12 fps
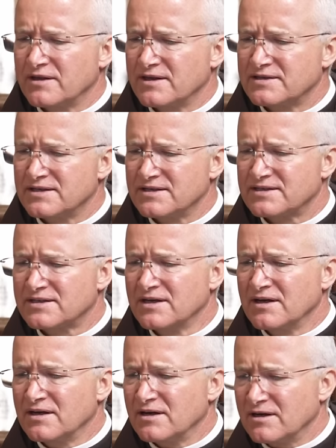This is
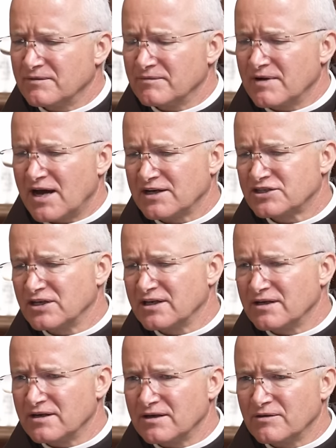
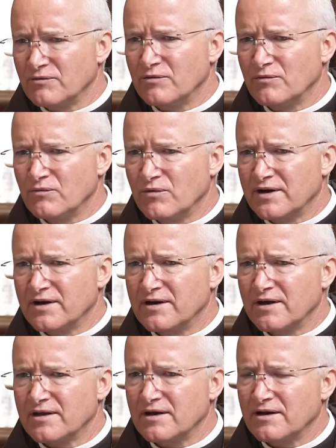actually one
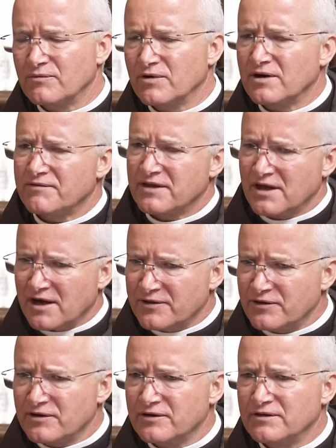of the
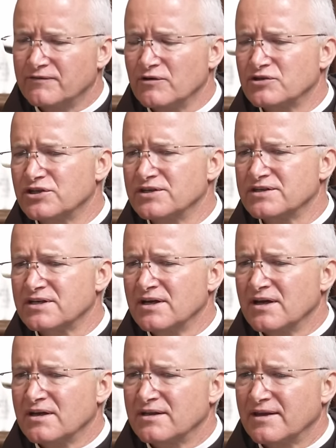other devotions
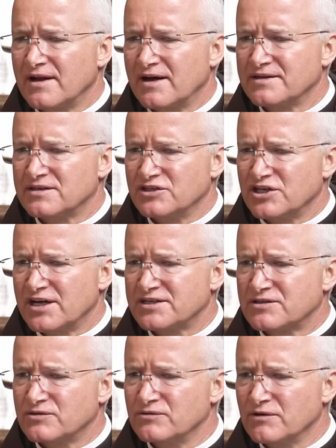that I
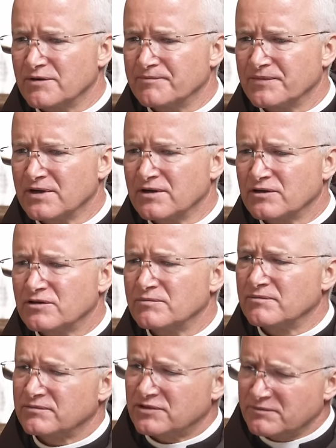suggest to
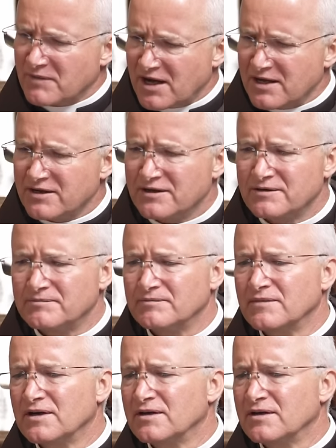my